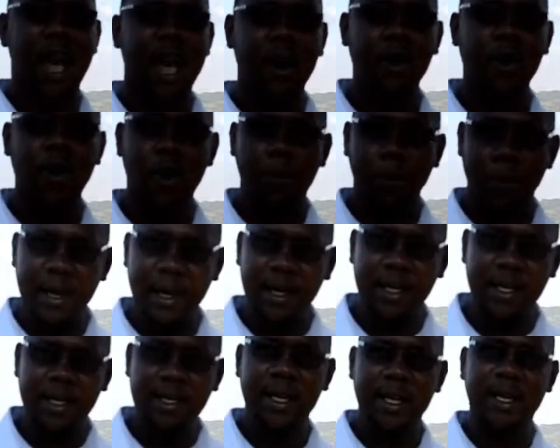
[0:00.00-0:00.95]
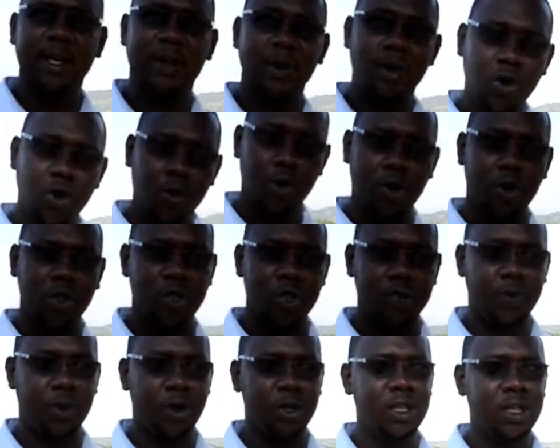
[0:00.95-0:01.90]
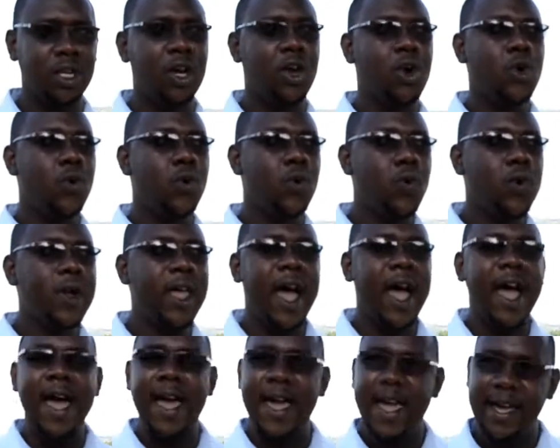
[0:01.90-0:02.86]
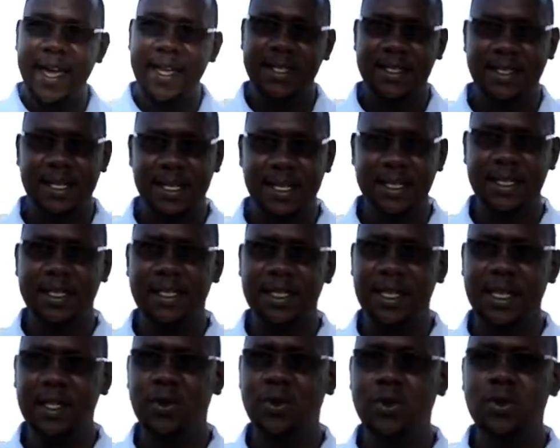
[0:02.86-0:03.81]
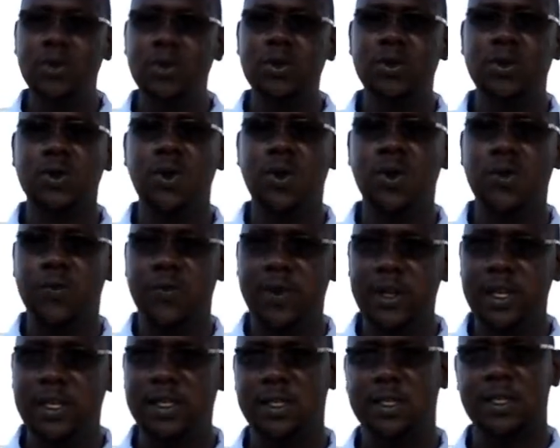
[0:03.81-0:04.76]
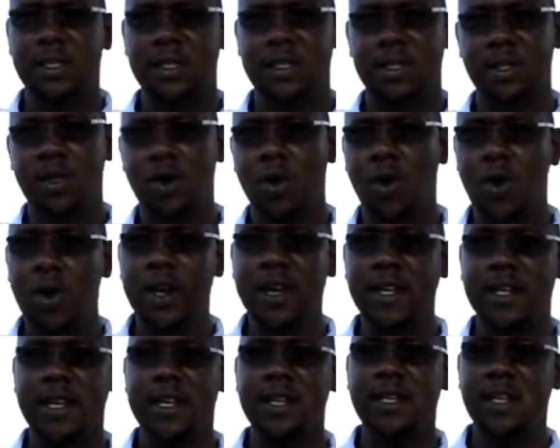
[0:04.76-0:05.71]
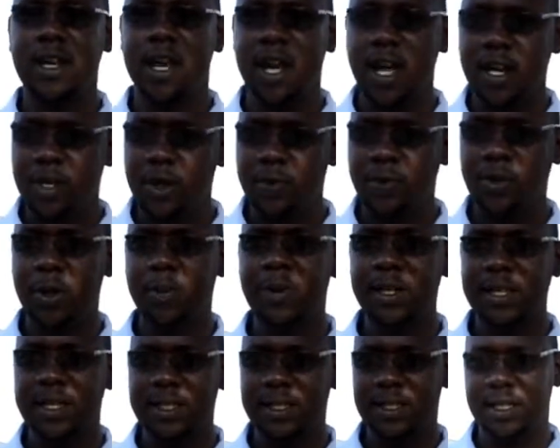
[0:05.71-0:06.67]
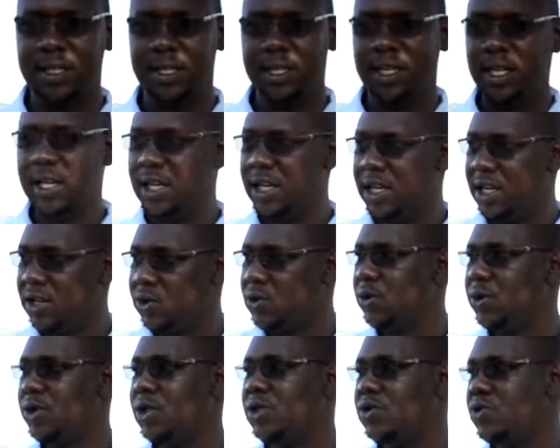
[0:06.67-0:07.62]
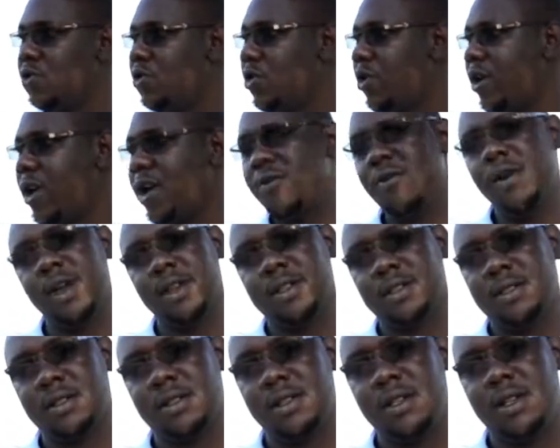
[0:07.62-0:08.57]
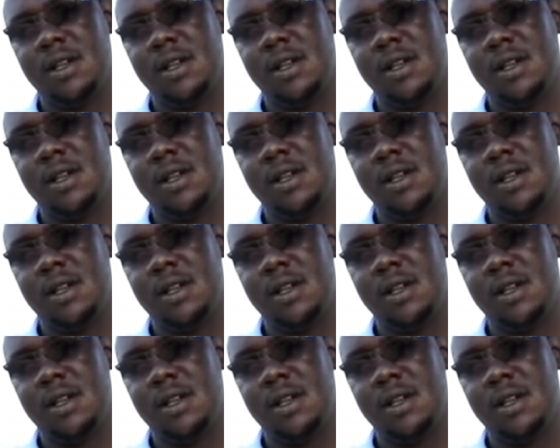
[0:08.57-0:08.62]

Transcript: an open internet hotspot, we are extending the use of internet or internet adaptability into these rural areas.